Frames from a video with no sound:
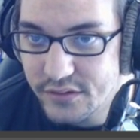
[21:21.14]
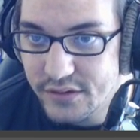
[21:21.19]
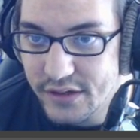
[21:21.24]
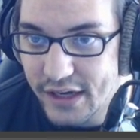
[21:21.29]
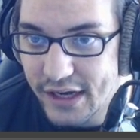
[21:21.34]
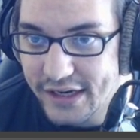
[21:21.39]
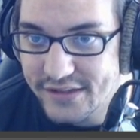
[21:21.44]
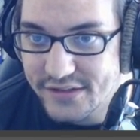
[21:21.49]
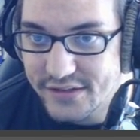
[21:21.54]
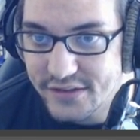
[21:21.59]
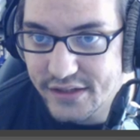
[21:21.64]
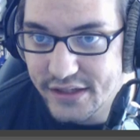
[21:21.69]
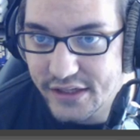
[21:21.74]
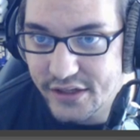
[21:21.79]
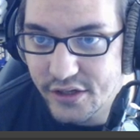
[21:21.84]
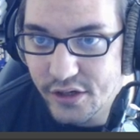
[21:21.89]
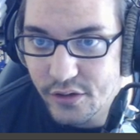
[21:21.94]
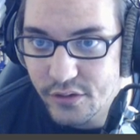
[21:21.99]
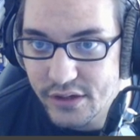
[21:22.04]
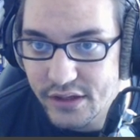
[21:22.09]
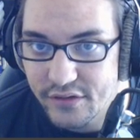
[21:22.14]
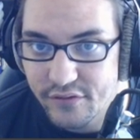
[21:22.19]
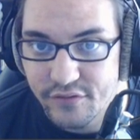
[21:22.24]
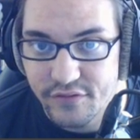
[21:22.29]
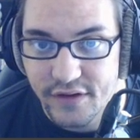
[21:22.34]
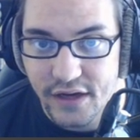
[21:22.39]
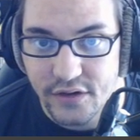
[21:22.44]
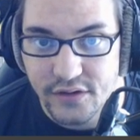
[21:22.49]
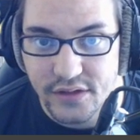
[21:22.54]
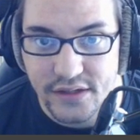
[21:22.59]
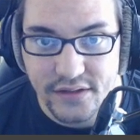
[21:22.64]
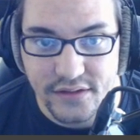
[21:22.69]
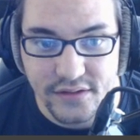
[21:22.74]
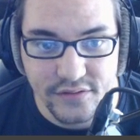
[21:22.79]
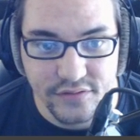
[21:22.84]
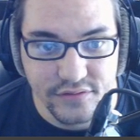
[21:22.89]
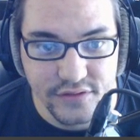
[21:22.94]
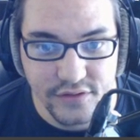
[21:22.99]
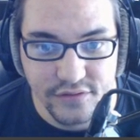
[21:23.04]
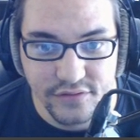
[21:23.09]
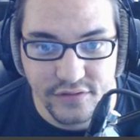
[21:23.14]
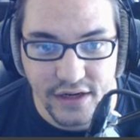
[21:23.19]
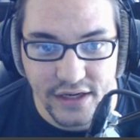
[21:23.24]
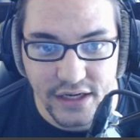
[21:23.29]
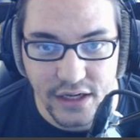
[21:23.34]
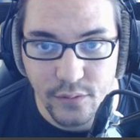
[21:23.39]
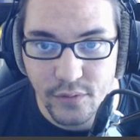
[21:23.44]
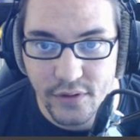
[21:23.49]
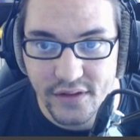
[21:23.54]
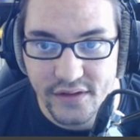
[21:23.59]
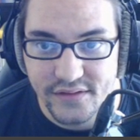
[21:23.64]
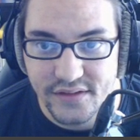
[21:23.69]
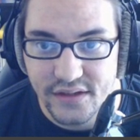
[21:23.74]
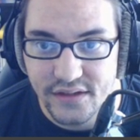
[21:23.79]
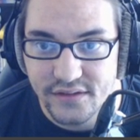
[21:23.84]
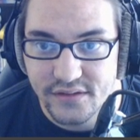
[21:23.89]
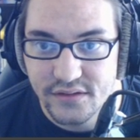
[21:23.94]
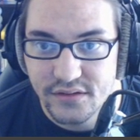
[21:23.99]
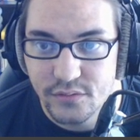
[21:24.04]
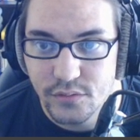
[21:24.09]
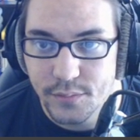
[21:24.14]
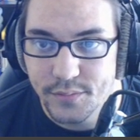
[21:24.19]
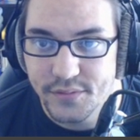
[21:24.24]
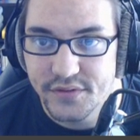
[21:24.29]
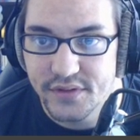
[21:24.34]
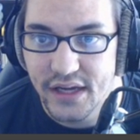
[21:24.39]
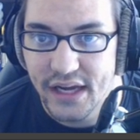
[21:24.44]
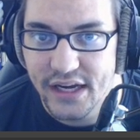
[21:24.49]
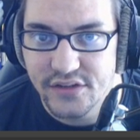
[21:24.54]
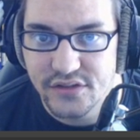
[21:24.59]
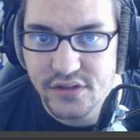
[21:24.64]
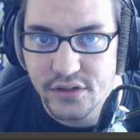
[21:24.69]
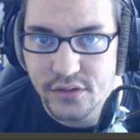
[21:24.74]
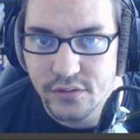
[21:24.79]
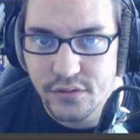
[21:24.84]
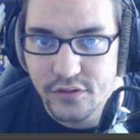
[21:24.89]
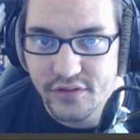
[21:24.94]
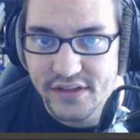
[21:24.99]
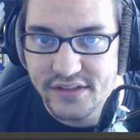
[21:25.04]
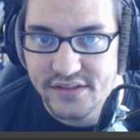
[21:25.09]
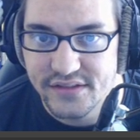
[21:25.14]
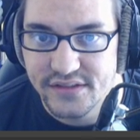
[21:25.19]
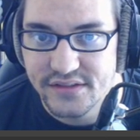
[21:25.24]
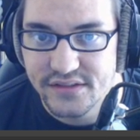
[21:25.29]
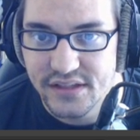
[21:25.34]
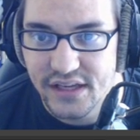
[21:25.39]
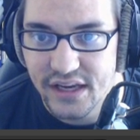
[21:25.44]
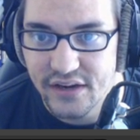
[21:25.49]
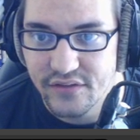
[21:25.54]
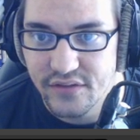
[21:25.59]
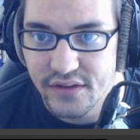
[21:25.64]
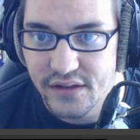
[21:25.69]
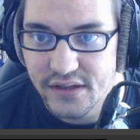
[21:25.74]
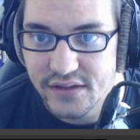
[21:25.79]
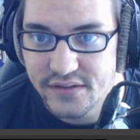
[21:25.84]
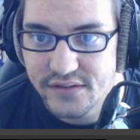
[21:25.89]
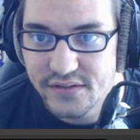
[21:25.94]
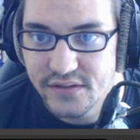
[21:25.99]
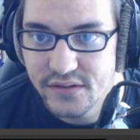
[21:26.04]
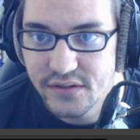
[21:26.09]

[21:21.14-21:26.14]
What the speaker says: isolating code in Falcon to find out where this is. Whoops, I actually don't know if I saved this.